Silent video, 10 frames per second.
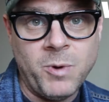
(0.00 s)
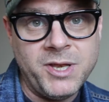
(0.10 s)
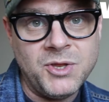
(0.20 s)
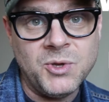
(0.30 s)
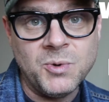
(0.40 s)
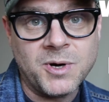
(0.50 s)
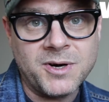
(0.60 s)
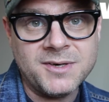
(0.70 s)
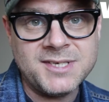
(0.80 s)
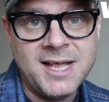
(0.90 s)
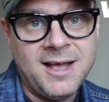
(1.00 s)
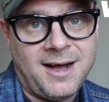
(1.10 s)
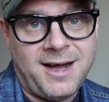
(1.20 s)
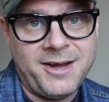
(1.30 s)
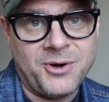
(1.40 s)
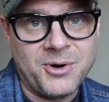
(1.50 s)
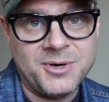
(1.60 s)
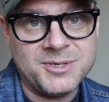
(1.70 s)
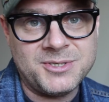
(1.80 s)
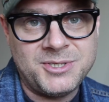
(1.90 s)
When you hurt, I
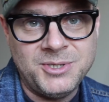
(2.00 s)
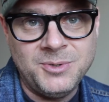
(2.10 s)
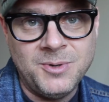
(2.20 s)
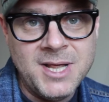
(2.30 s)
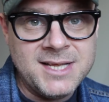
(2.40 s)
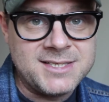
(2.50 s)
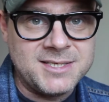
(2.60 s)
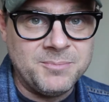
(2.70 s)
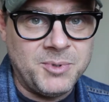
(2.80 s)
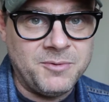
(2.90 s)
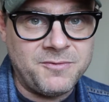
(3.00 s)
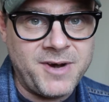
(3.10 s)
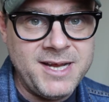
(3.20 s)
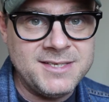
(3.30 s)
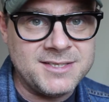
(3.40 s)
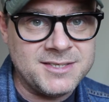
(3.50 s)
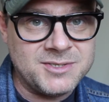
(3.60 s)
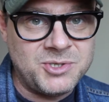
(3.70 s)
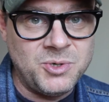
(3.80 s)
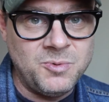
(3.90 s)
hurt too. Simple phrases,
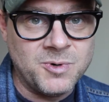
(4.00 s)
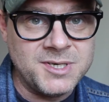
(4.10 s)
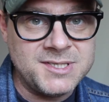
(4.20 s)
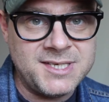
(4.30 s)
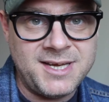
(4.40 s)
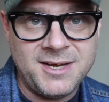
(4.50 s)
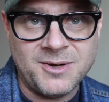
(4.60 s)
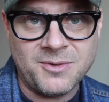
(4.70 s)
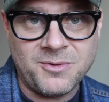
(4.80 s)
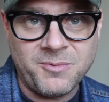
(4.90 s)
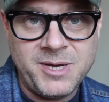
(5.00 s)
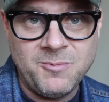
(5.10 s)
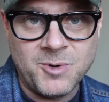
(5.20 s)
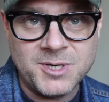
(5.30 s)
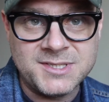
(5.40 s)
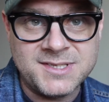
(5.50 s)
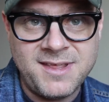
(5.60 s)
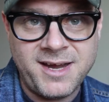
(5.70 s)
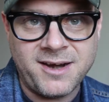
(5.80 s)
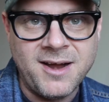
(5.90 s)
two words here, three words
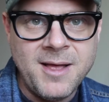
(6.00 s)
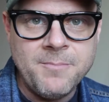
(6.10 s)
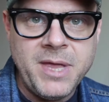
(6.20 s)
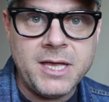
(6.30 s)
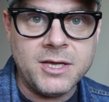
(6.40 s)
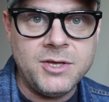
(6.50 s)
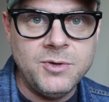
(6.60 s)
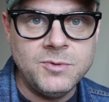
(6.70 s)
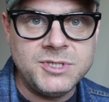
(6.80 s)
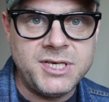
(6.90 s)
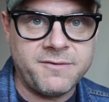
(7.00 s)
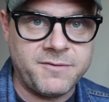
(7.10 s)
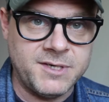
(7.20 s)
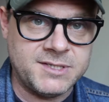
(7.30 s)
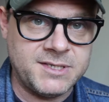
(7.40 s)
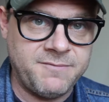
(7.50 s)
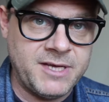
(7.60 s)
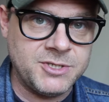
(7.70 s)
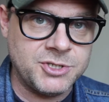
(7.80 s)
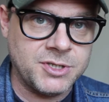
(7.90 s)
there, make a huge difference
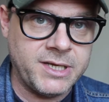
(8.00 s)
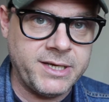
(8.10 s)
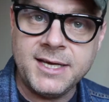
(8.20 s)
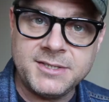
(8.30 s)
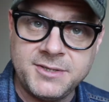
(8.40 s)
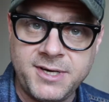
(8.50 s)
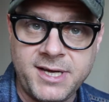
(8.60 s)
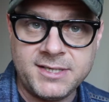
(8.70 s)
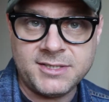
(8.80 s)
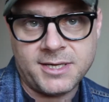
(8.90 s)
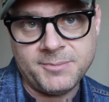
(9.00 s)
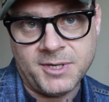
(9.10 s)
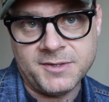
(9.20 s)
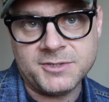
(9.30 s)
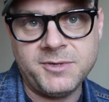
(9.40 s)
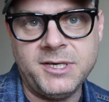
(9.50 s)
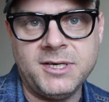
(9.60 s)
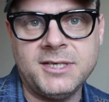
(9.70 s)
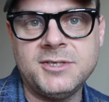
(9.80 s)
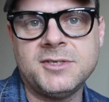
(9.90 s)
eventually. Yesterday, I stopped on the street,
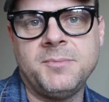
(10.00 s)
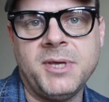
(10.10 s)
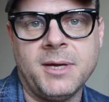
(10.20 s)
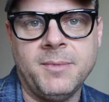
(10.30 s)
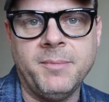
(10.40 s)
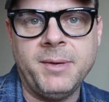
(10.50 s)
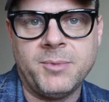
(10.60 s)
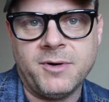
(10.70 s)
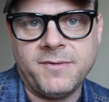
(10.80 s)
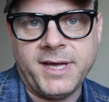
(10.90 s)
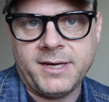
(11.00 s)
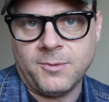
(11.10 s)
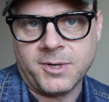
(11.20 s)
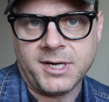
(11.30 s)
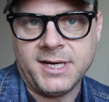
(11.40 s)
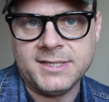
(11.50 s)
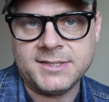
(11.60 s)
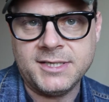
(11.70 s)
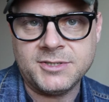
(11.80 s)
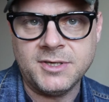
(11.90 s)
not just to become a member of that
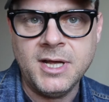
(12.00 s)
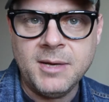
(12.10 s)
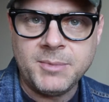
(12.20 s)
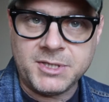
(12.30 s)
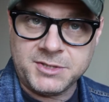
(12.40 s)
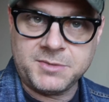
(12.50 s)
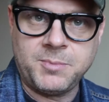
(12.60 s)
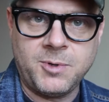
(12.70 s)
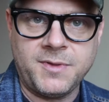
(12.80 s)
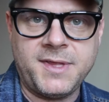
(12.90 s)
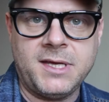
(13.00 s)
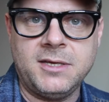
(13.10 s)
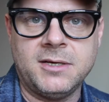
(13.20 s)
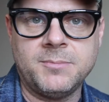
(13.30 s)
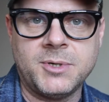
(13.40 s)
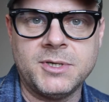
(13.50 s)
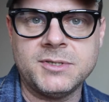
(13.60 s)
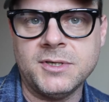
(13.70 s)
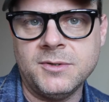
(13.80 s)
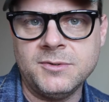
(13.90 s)
organization, but to support that young
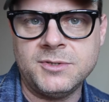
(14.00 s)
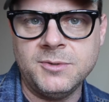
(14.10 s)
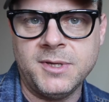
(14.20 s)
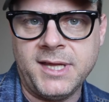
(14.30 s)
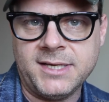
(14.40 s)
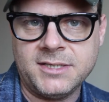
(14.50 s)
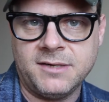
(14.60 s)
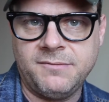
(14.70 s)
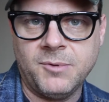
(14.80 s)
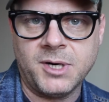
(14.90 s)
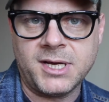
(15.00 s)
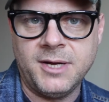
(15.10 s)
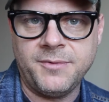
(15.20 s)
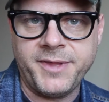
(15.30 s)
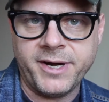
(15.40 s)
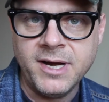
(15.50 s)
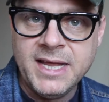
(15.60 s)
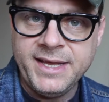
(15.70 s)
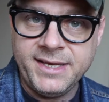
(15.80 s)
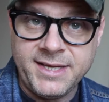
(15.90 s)
person who's doing that tough work out there,
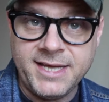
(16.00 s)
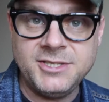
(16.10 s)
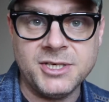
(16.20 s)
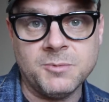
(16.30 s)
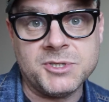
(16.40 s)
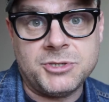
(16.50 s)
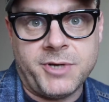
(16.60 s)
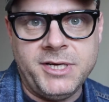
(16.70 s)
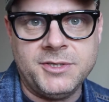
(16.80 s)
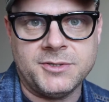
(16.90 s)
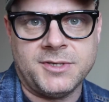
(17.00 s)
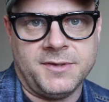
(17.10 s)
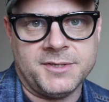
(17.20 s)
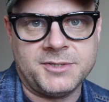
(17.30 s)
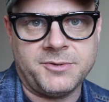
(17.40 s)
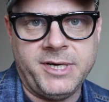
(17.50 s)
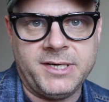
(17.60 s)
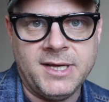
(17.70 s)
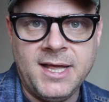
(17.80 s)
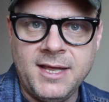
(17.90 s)
engaging with strangers on the
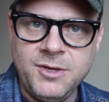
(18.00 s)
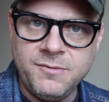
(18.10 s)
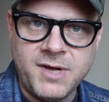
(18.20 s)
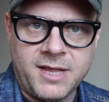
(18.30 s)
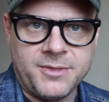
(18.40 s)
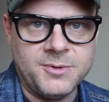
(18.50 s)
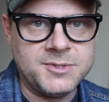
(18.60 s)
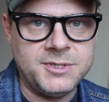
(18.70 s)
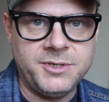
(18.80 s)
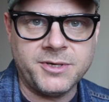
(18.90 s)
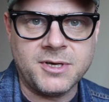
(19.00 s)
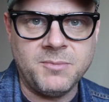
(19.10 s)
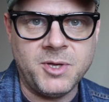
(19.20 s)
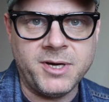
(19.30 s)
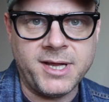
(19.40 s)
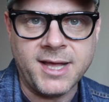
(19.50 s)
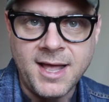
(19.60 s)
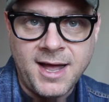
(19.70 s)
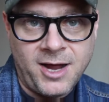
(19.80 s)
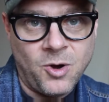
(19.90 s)
street. You've got those in your community.
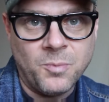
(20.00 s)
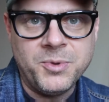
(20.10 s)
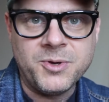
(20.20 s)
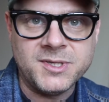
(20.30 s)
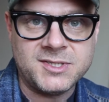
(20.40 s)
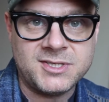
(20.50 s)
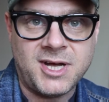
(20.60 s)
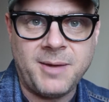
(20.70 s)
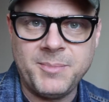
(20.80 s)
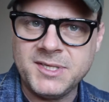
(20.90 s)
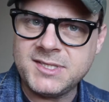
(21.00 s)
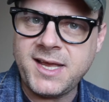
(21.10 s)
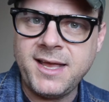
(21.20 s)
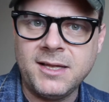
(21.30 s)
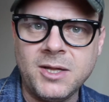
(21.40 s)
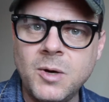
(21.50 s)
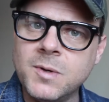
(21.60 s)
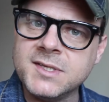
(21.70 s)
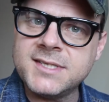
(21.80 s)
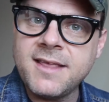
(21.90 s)
I hope you can stop and say hello
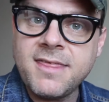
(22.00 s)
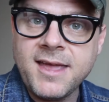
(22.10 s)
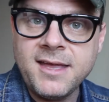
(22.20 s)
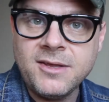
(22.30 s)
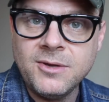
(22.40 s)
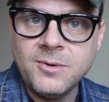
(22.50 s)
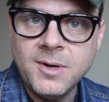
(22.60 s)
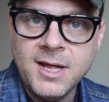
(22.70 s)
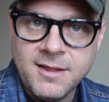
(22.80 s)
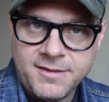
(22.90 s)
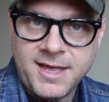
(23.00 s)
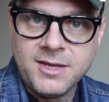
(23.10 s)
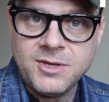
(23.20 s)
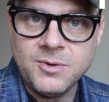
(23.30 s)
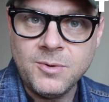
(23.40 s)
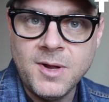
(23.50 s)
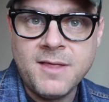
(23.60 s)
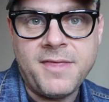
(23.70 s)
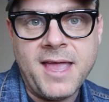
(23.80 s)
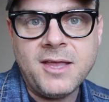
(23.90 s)
and say thank you. Thank you.
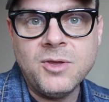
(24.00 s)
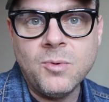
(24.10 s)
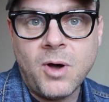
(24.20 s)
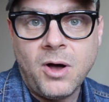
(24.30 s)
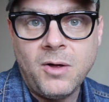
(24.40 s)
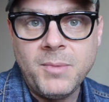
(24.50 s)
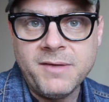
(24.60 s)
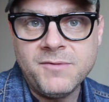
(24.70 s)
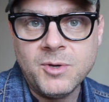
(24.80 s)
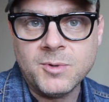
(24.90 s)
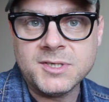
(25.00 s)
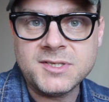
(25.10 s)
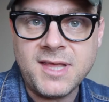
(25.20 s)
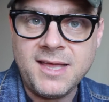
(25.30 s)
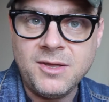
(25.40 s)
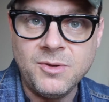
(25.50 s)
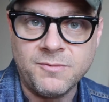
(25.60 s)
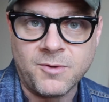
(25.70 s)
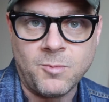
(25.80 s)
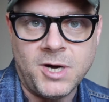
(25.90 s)
Thank you, all my viewers. Thank you
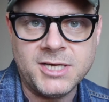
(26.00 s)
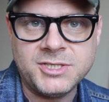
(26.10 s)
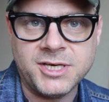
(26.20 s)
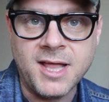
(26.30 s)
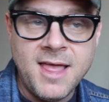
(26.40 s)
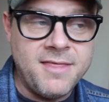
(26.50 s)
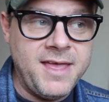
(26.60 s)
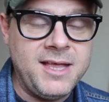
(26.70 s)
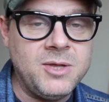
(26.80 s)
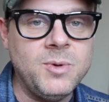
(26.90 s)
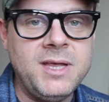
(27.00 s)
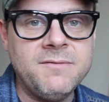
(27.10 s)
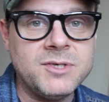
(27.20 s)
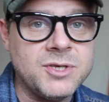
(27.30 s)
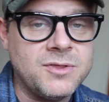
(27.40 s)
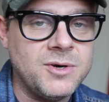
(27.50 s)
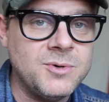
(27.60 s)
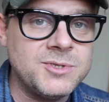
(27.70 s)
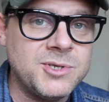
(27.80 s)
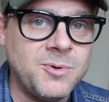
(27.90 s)
for watching. Thank you even to
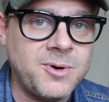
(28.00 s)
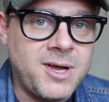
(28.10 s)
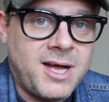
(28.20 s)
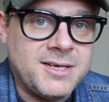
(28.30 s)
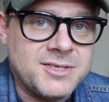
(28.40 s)
those who have got